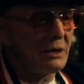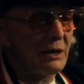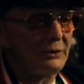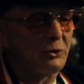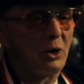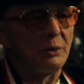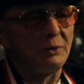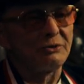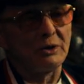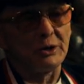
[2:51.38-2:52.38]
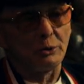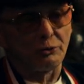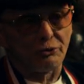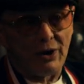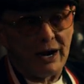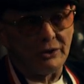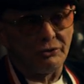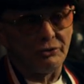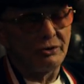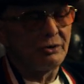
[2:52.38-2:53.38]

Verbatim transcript: I thought it was a little strange.